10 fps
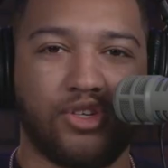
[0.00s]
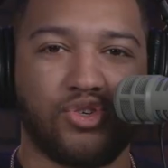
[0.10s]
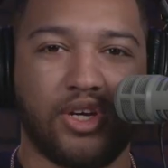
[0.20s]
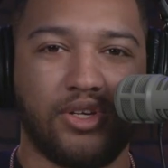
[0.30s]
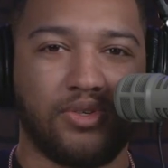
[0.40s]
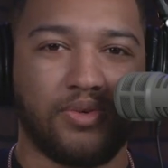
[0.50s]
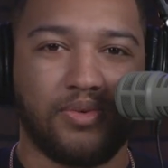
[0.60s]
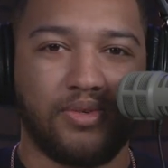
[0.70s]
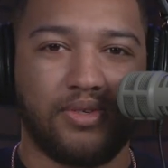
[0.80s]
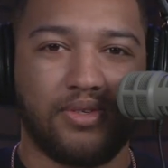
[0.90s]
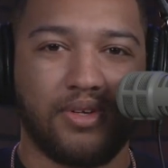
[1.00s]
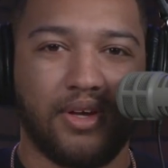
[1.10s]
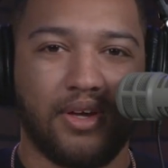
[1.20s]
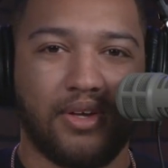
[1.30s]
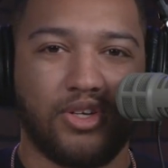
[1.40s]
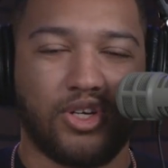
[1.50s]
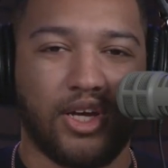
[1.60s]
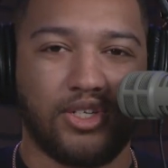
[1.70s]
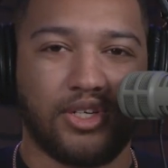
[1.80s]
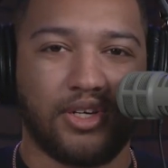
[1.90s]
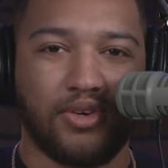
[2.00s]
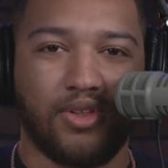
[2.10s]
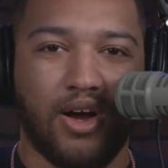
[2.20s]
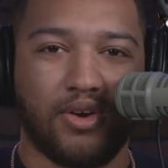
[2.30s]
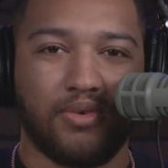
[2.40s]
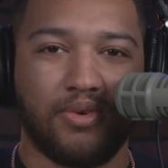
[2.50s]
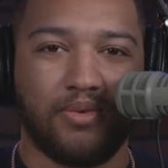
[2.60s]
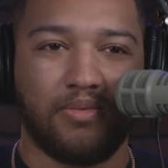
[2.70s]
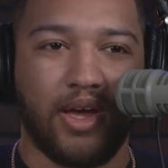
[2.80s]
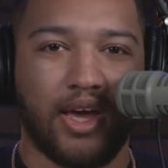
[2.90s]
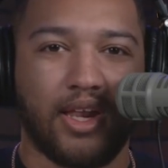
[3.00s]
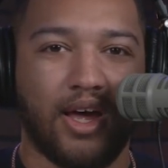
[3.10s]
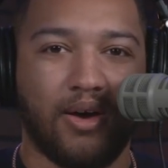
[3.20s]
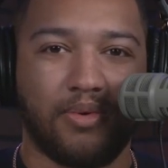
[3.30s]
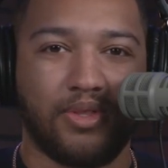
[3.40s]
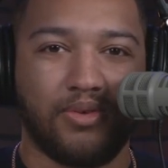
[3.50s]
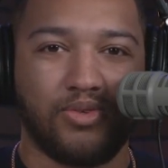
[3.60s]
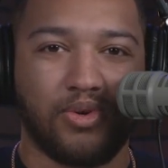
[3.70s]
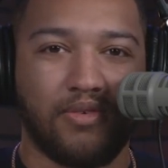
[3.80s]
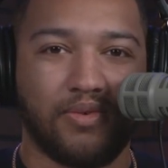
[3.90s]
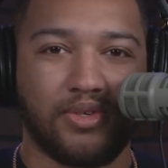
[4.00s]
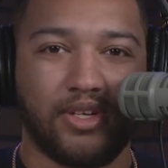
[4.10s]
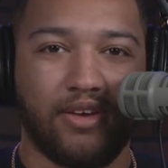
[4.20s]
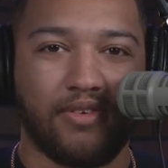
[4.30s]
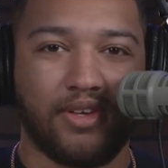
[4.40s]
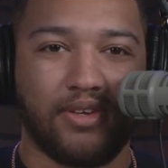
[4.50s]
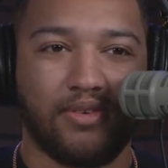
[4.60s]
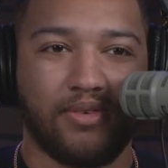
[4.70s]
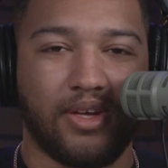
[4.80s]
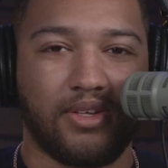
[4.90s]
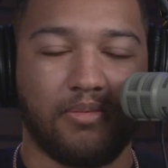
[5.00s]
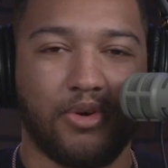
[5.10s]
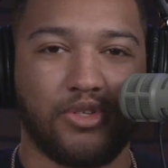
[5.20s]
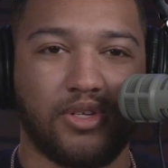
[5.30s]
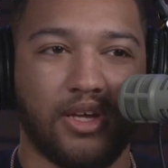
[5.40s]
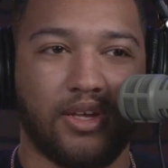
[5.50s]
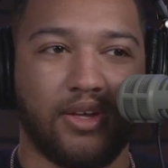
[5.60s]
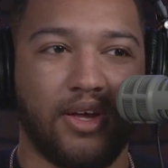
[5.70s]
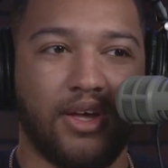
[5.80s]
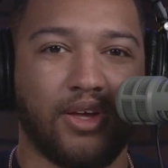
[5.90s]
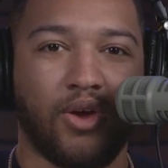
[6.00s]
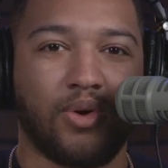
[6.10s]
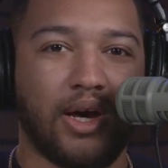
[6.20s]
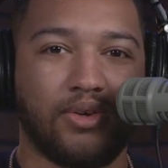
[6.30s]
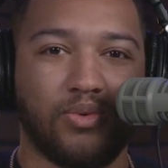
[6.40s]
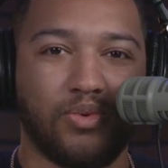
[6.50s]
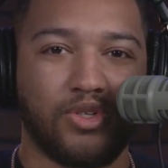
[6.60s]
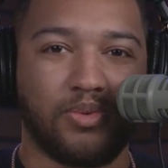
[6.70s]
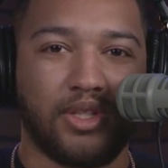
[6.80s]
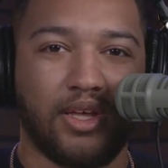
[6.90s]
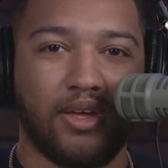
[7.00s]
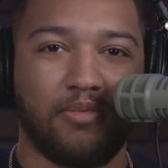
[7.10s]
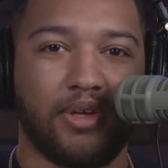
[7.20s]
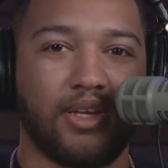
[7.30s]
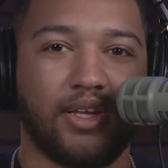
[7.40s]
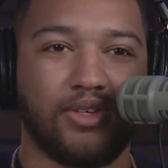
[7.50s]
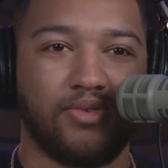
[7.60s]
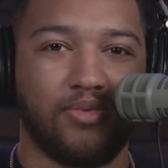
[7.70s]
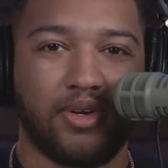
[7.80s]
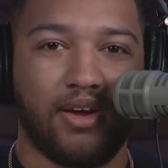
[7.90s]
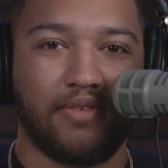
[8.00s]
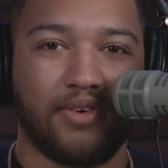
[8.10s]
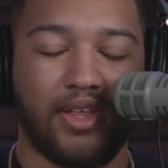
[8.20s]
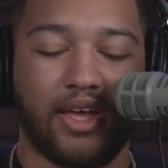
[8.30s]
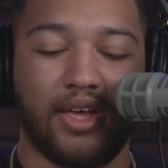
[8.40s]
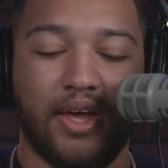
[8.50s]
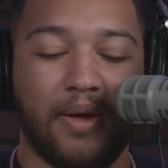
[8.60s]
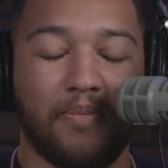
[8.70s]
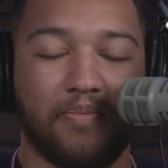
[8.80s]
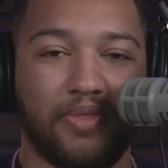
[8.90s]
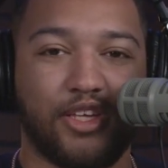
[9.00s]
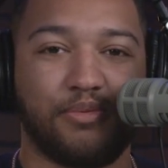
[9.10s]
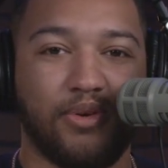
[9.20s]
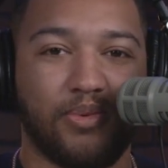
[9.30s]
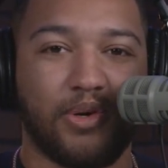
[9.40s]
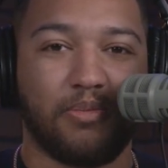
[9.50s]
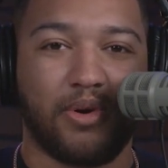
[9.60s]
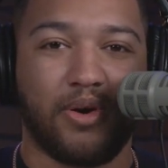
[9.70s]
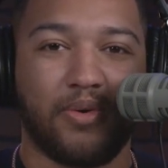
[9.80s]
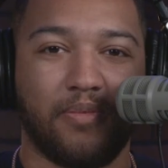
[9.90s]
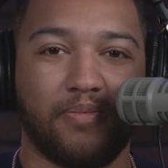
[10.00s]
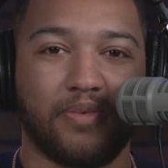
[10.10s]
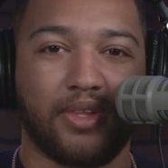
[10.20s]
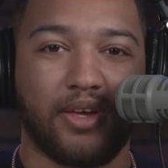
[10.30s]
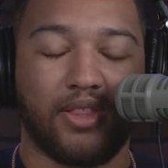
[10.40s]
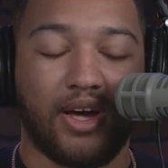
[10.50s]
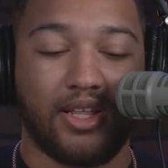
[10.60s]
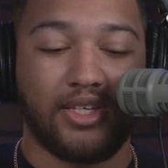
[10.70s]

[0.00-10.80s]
straight dudes changing in your locker room, hanging out with you 24/7 in the most, going out in the woods with them and doing whatever? Like, let's be real, bro. A lot of